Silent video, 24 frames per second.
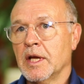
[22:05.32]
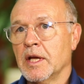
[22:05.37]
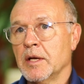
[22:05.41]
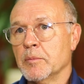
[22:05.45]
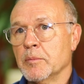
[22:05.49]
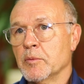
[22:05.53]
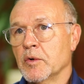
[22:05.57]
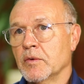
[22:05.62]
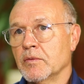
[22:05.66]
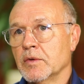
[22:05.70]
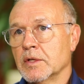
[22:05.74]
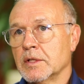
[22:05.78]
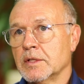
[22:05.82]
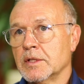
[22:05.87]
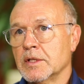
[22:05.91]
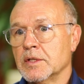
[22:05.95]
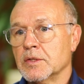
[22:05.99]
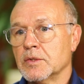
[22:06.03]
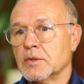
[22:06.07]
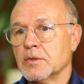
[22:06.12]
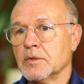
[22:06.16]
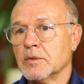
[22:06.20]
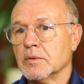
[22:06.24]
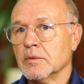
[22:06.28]
aim of it
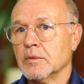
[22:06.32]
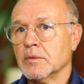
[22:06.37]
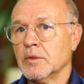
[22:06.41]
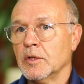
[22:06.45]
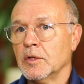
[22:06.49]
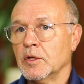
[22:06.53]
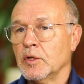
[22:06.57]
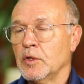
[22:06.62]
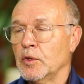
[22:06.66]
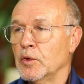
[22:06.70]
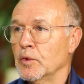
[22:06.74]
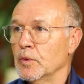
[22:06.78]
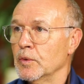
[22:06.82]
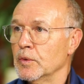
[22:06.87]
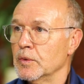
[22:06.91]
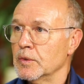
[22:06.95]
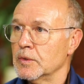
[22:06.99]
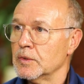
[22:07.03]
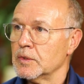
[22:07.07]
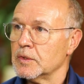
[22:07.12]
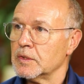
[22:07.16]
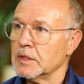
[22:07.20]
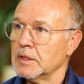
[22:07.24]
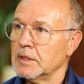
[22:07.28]
is to
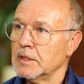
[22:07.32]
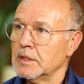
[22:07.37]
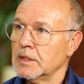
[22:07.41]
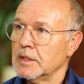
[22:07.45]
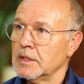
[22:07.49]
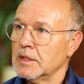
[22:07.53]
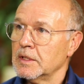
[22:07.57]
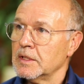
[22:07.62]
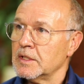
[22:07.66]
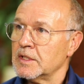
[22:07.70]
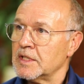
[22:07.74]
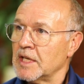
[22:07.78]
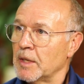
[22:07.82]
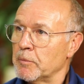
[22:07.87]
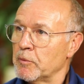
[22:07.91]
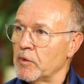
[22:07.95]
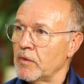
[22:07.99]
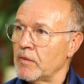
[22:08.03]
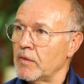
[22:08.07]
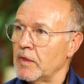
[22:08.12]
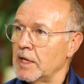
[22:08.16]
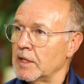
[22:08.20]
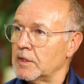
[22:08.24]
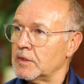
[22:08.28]
use some
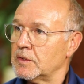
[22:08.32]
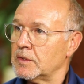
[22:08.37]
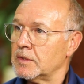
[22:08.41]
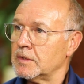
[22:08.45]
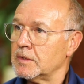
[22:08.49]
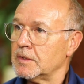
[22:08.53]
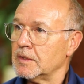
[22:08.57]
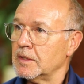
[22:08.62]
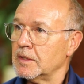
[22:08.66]
of that